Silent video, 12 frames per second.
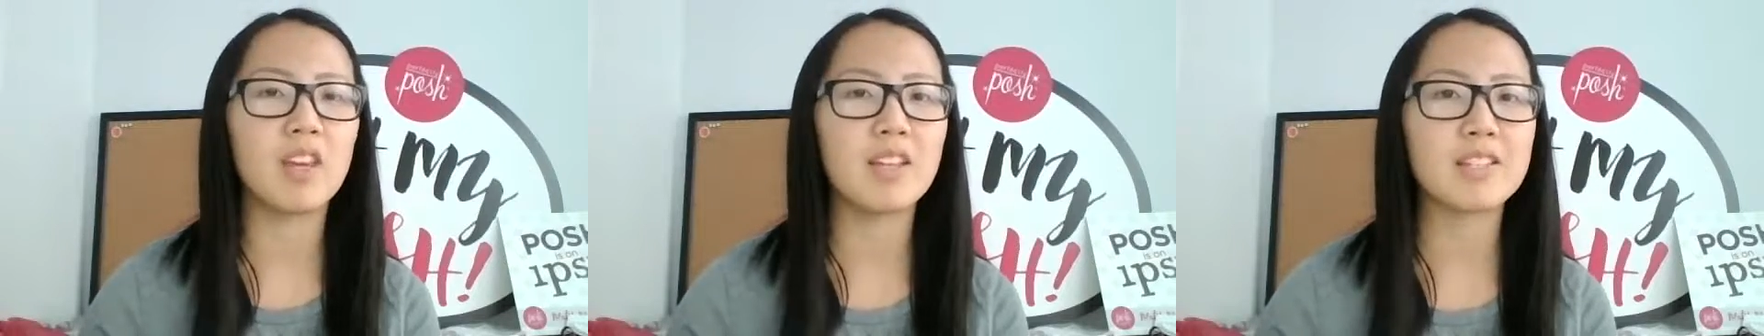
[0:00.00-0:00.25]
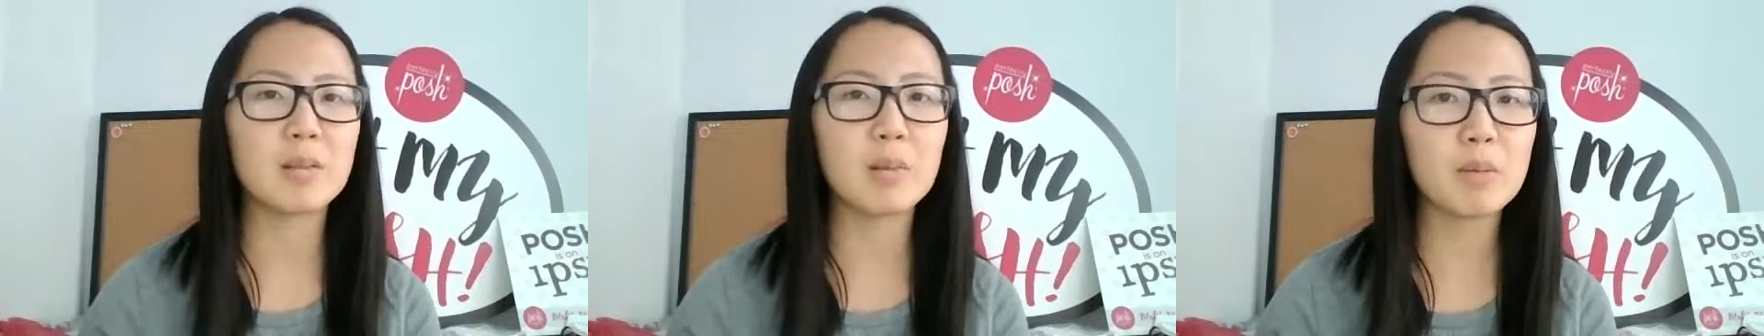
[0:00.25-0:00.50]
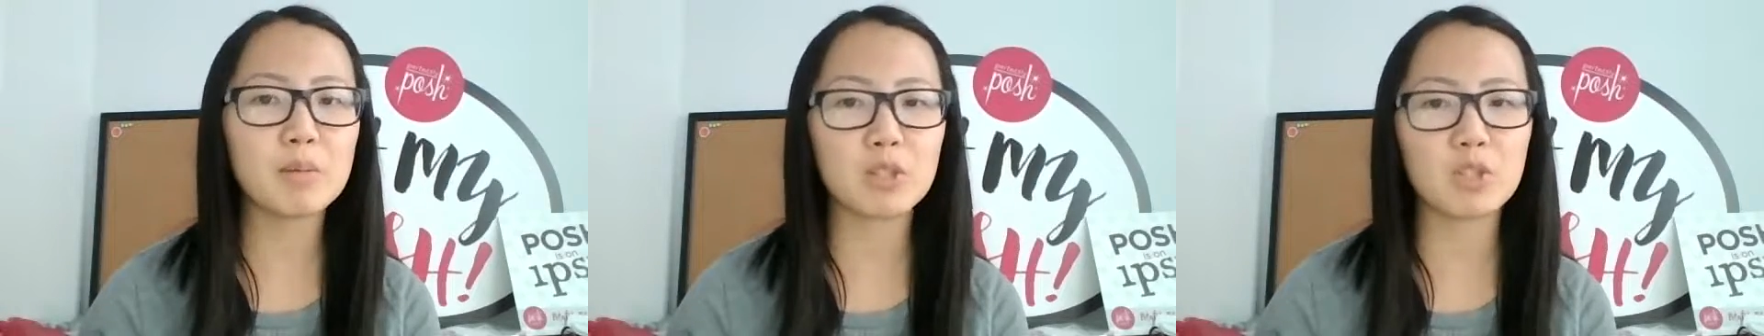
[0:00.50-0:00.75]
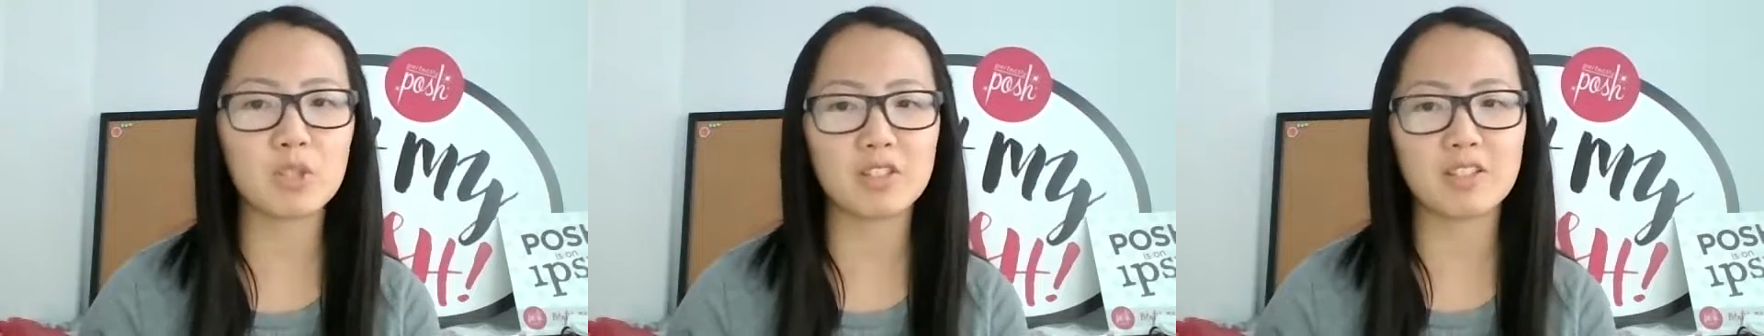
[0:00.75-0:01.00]
sometimes
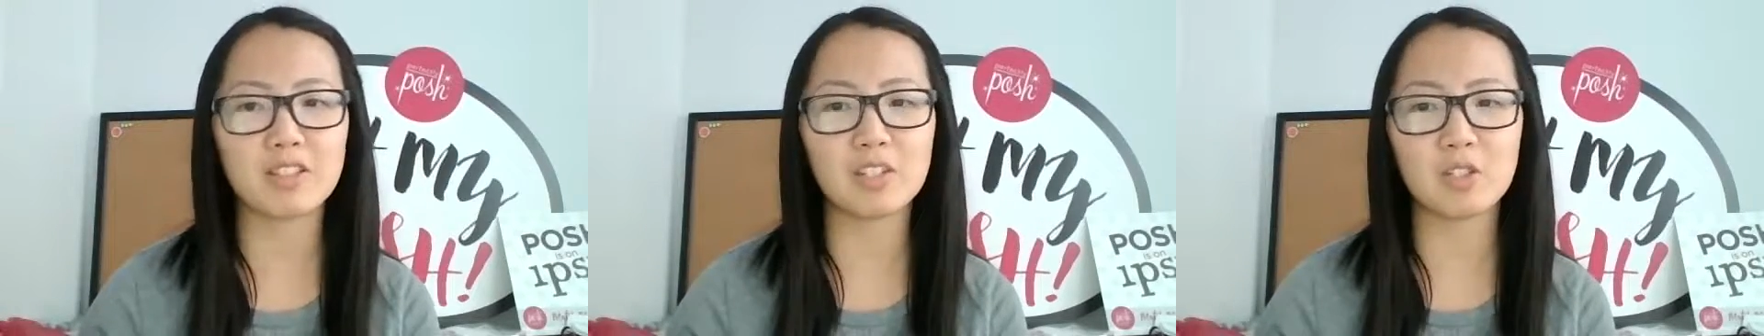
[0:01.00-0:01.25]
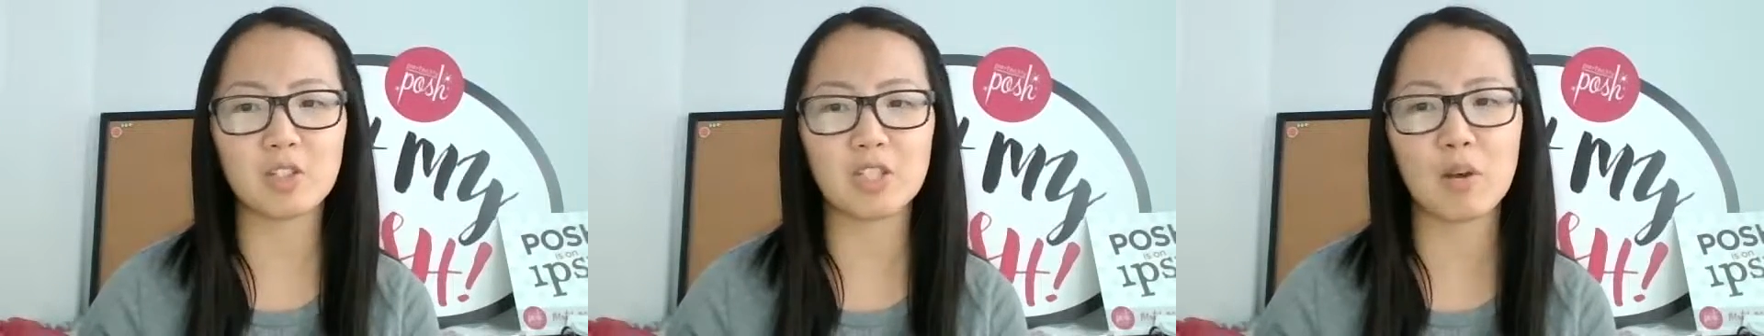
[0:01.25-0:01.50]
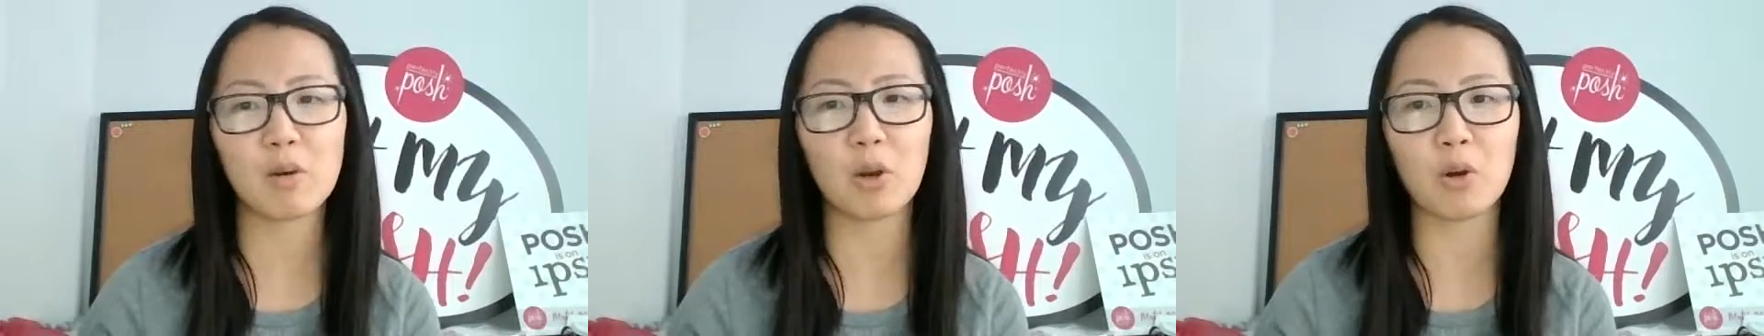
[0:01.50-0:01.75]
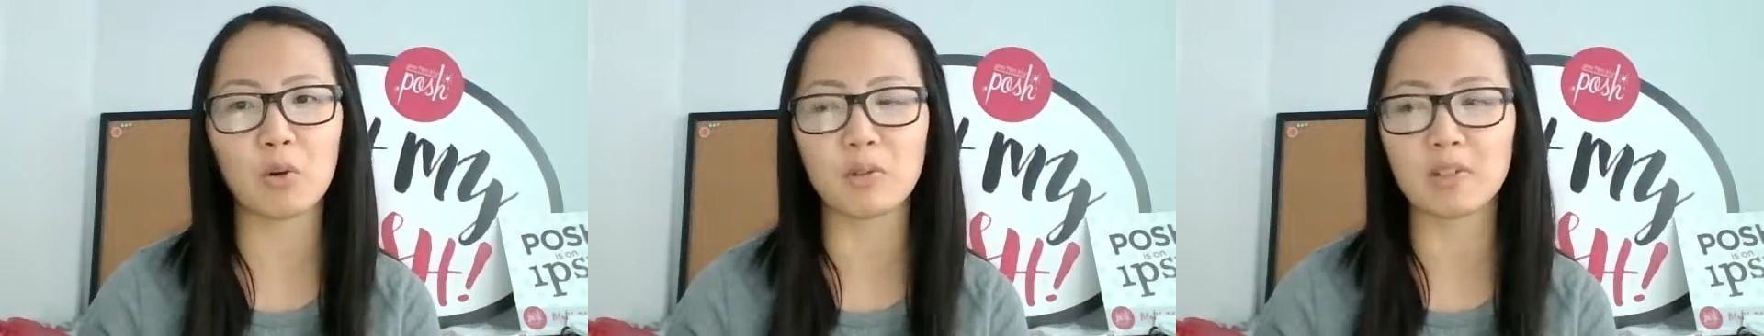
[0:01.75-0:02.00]
that's just how it
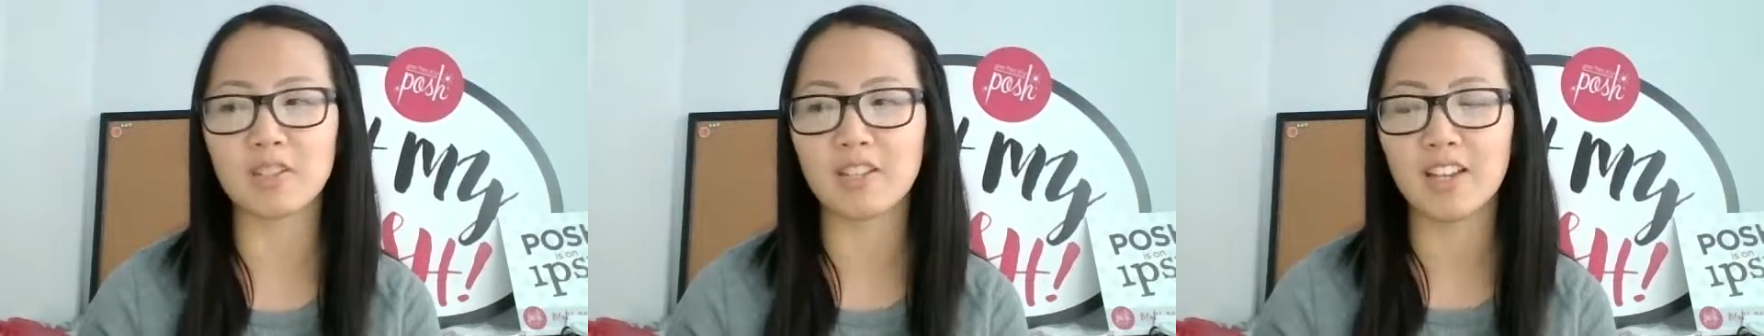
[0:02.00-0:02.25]
goes.